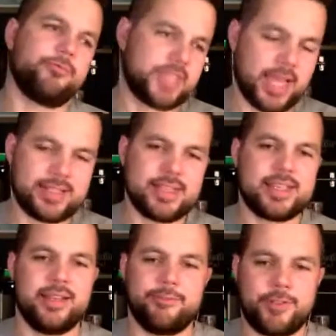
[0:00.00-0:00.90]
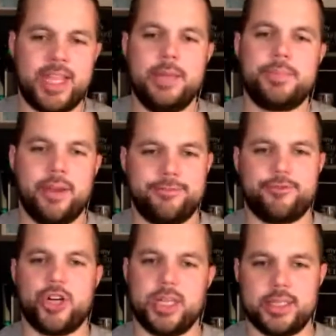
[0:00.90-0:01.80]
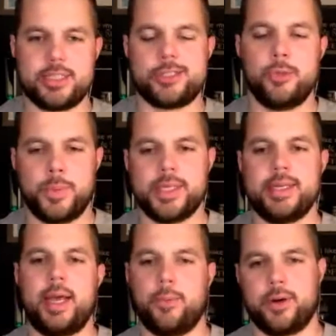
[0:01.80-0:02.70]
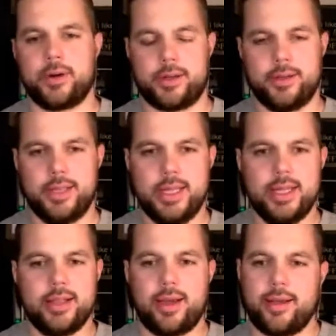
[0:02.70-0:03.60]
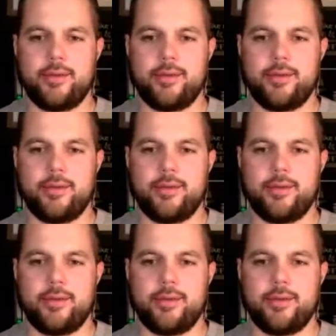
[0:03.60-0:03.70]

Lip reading: Texas can keep their freaking stupid network. Like,